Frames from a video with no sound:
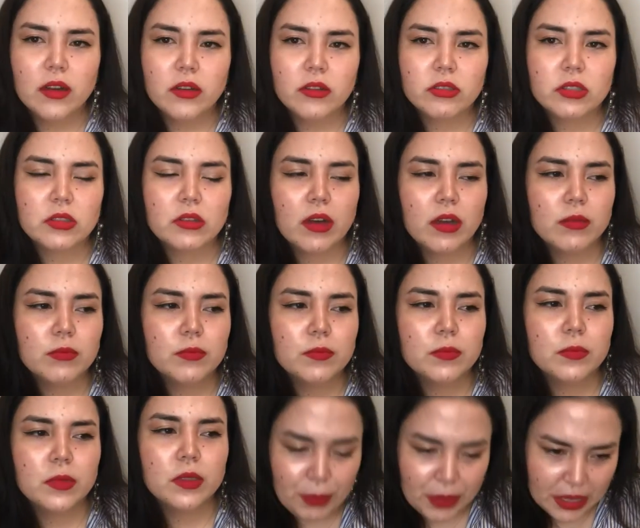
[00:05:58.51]
Also,
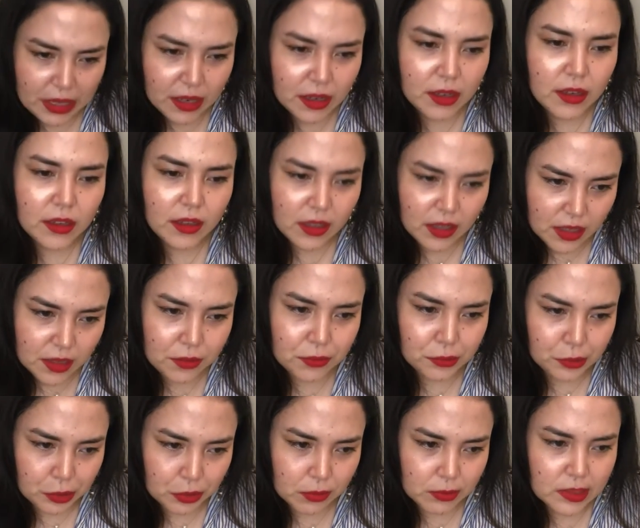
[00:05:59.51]
I've been
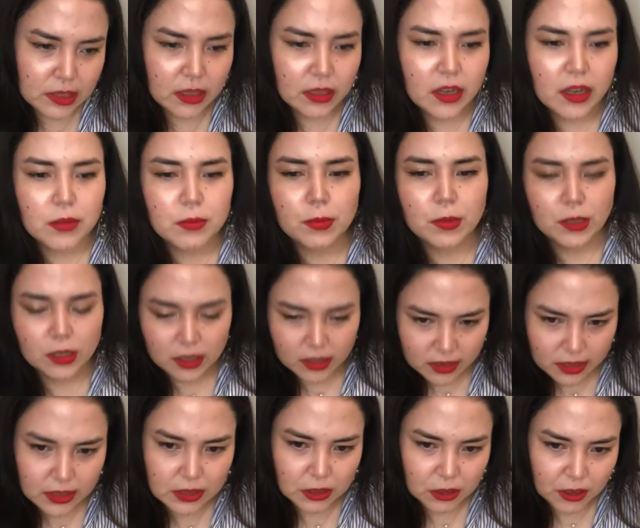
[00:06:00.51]
in rooms and I've
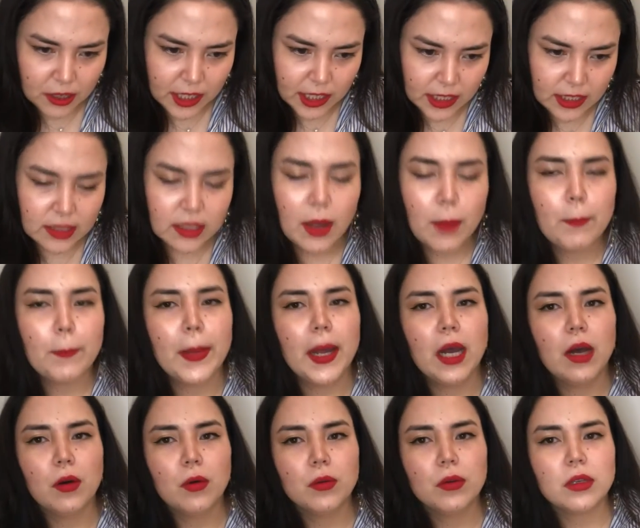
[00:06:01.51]
heard stories
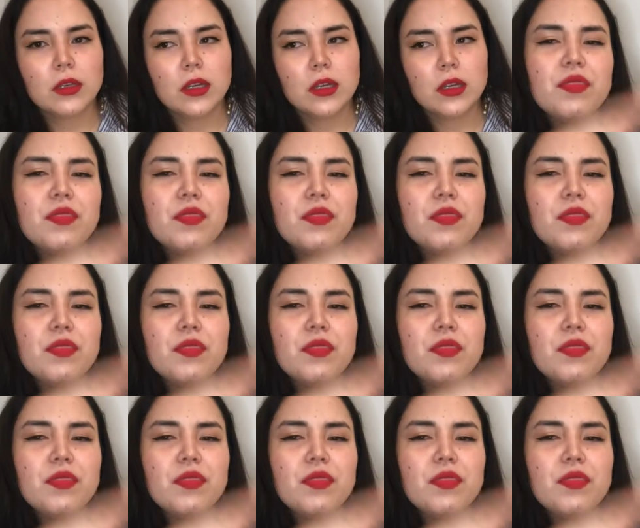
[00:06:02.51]
about